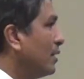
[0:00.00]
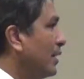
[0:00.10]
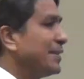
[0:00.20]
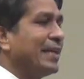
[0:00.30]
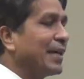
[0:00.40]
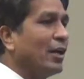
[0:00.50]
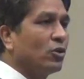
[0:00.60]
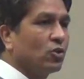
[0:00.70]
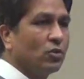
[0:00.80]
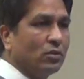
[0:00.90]
Is
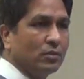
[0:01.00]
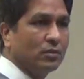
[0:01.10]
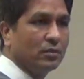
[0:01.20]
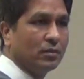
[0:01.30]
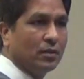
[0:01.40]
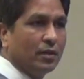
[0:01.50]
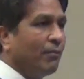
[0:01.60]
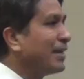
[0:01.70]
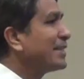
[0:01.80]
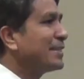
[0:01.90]
SiO2.
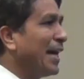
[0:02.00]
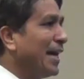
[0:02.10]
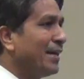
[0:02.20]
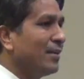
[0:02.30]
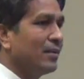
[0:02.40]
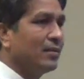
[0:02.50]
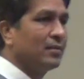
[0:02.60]
What is sand?